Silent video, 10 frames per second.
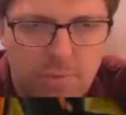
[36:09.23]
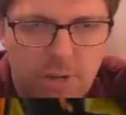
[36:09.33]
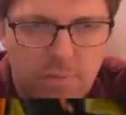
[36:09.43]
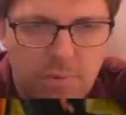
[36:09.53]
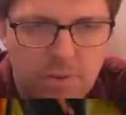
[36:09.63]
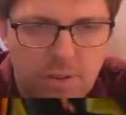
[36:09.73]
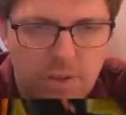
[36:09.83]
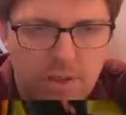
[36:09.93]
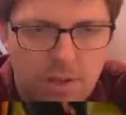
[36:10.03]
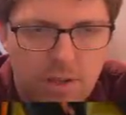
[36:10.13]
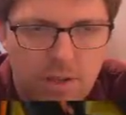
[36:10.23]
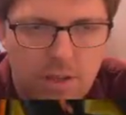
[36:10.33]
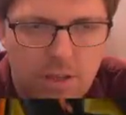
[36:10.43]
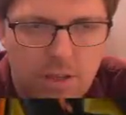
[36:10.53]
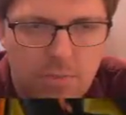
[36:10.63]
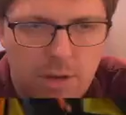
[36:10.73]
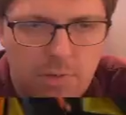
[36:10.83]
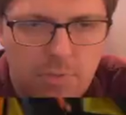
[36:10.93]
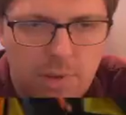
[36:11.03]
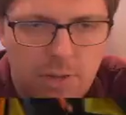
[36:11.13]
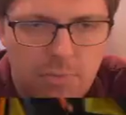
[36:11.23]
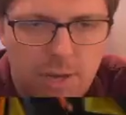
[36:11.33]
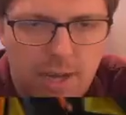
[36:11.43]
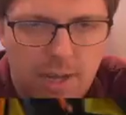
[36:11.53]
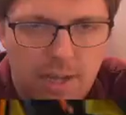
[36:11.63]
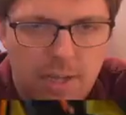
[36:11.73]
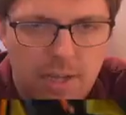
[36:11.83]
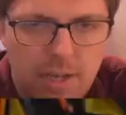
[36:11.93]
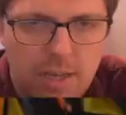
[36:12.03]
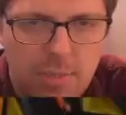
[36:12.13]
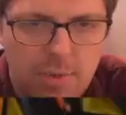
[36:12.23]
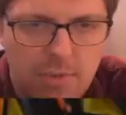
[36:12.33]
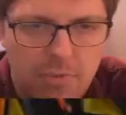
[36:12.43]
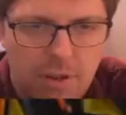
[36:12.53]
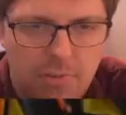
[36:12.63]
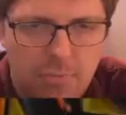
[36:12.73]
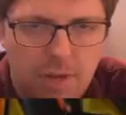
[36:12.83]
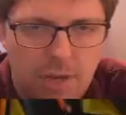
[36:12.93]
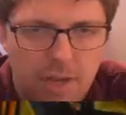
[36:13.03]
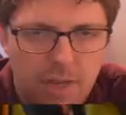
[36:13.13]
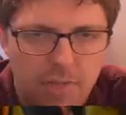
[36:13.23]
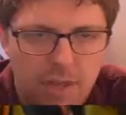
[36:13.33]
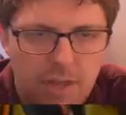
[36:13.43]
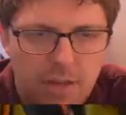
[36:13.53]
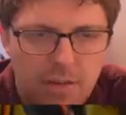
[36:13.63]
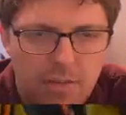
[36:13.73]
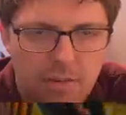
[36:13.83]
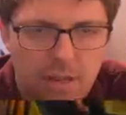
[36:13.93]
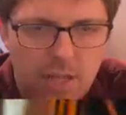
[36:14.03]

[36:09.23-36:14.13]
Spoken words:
We can put the Mollusk Mage back, double his Frostbite, and then kill him